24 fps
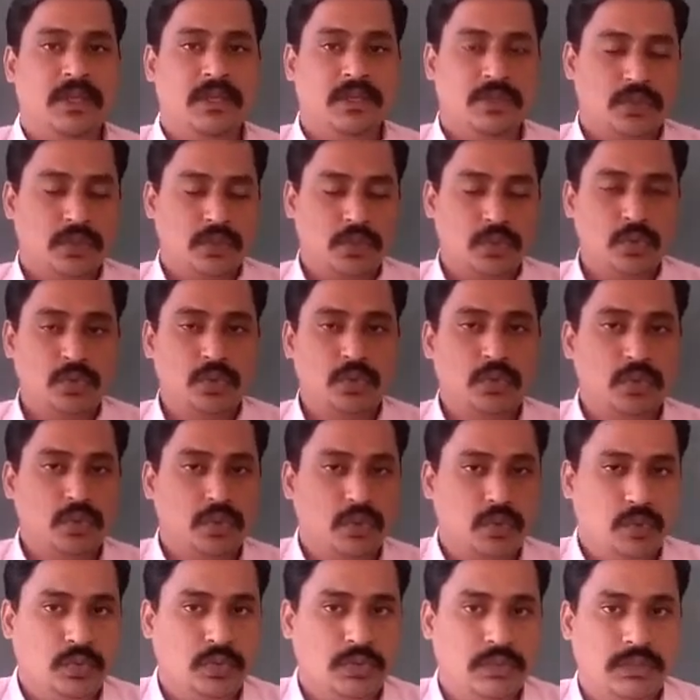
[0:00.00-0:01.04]
So
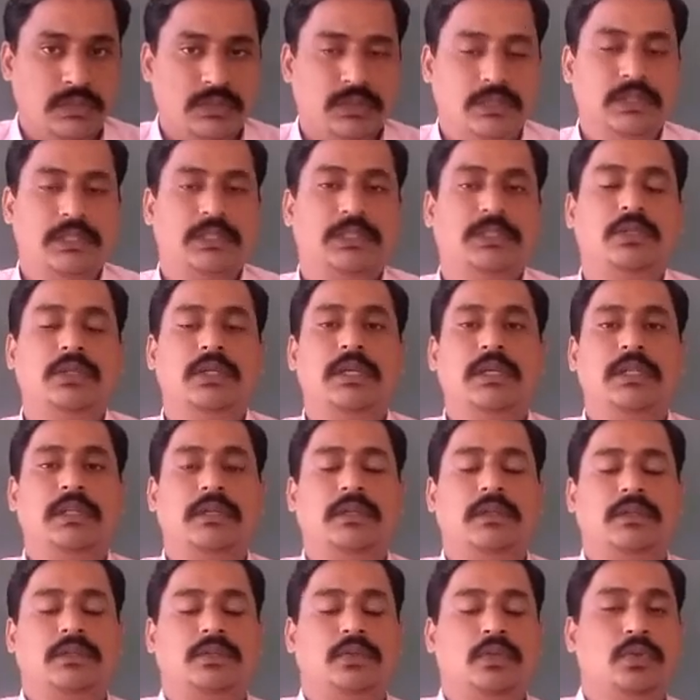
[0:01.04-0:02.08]

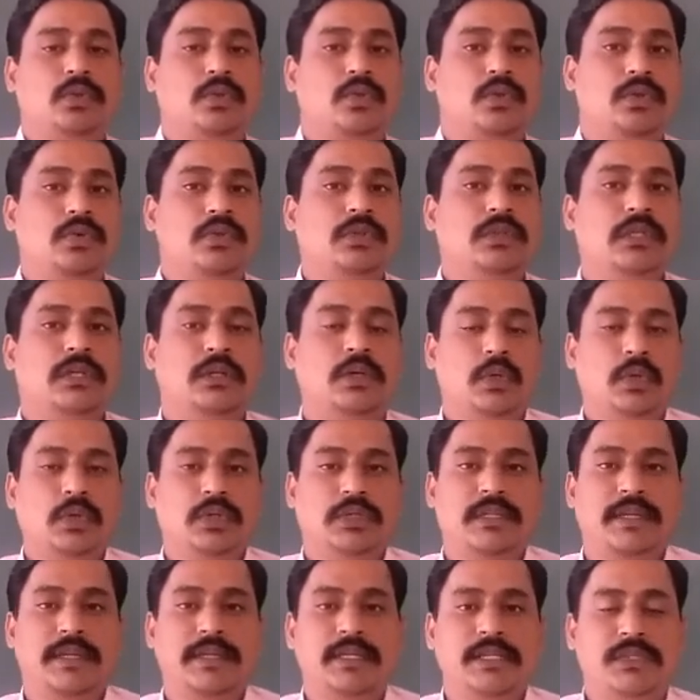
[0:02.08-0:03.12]
to know the
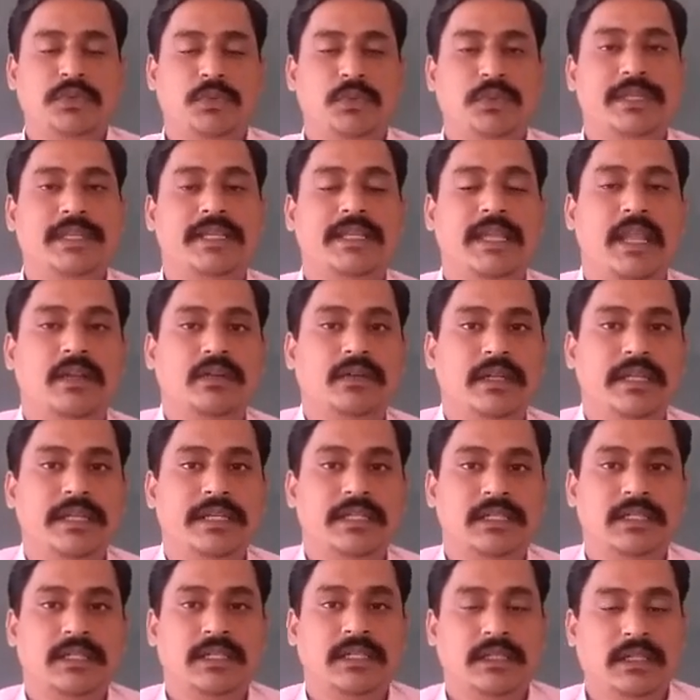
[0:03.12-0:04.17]
growth rate, we
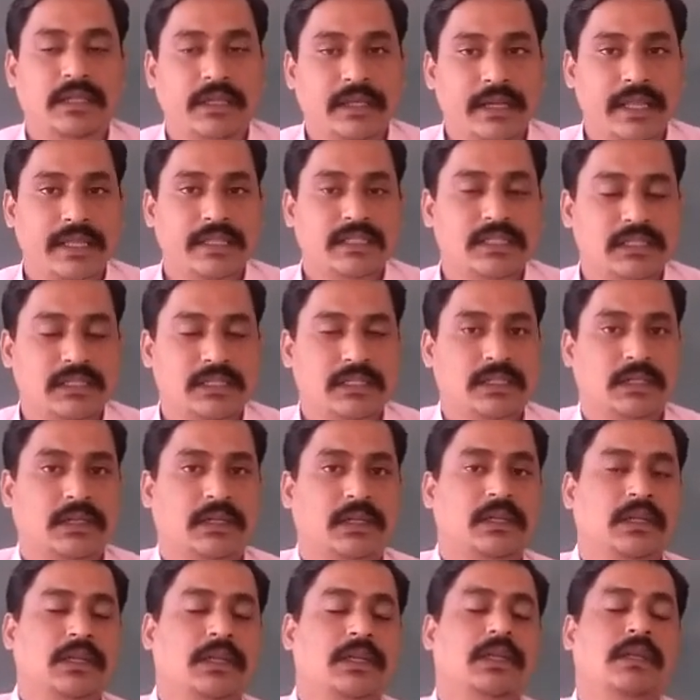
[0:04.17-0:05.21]
calculate next
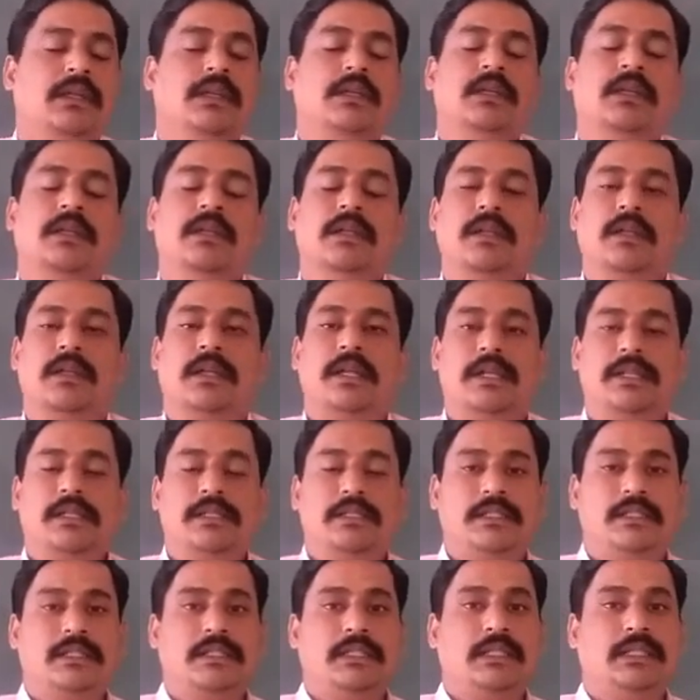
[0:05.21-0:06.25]

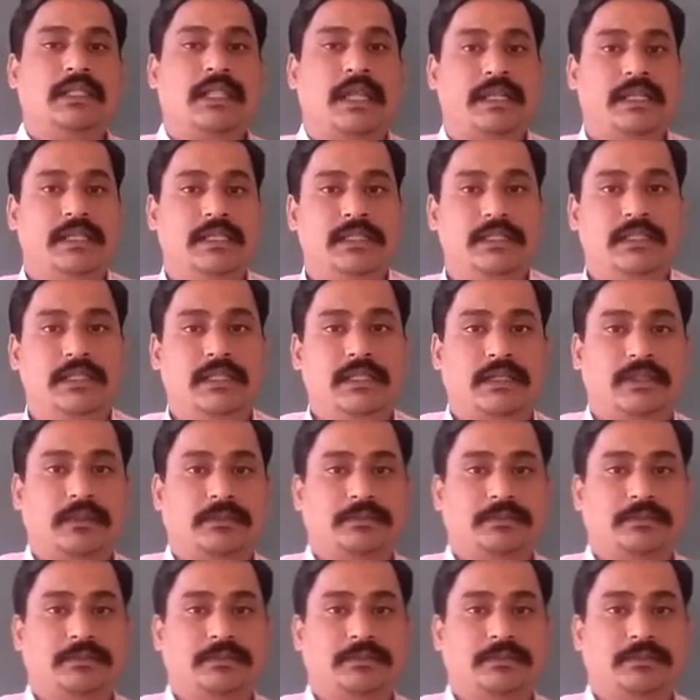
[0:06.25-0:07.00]
rates, that is